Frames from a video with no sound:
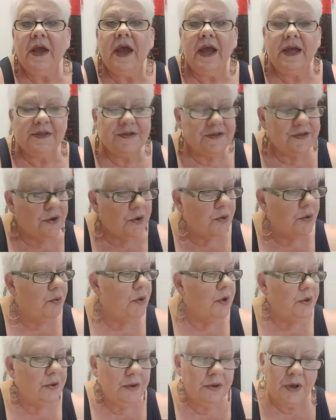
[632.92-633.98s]
And so,
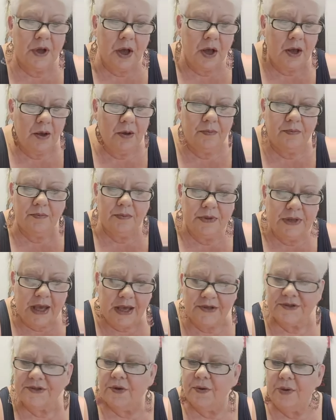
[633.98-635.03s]

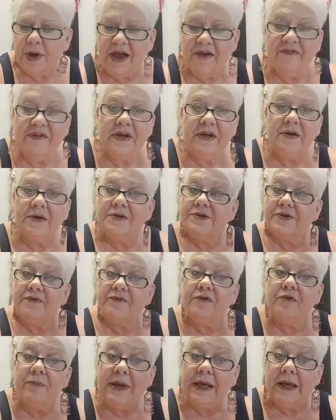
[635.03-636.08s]
so
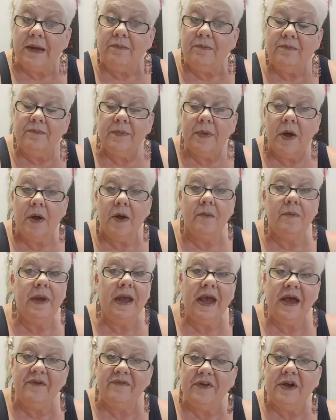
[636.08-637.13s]
for me,
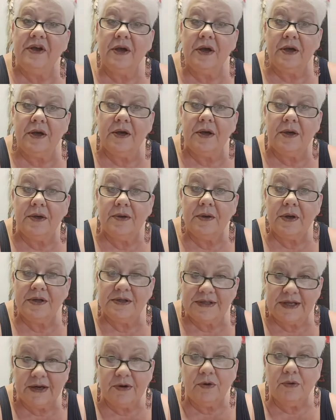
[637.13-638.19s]
having a
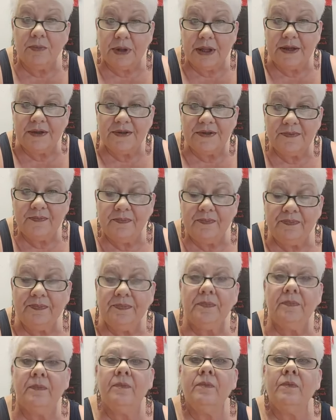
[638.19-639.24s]
sacred place,
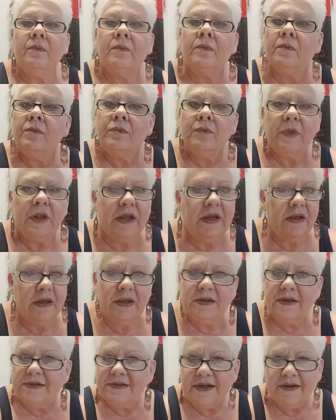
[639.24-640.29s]

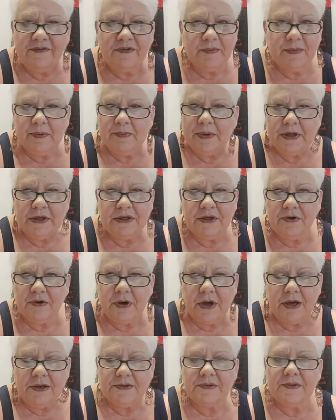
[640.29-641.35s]
it doesn't have to be a big deal,
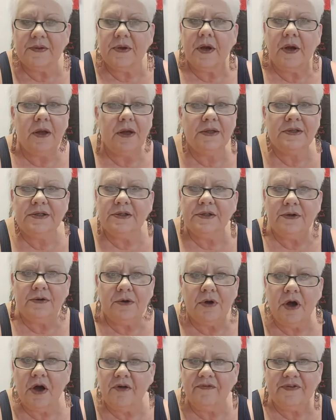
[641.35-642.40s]
guys. It's a little
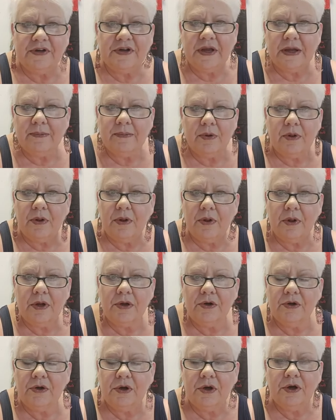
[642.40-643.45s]
coffee table
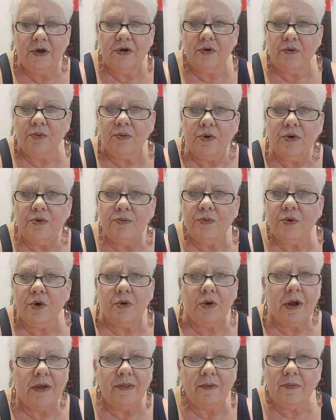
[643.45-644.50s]
in your room or
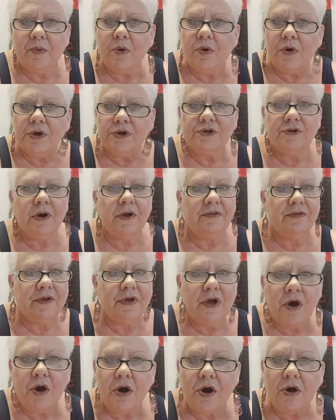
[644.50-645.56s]
around the porch or out in the
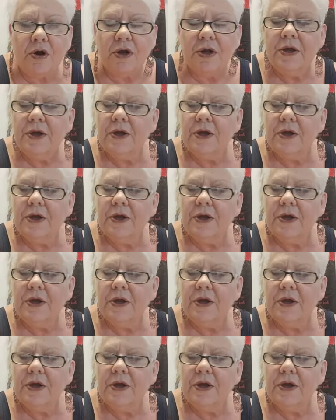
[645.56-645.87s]
yard.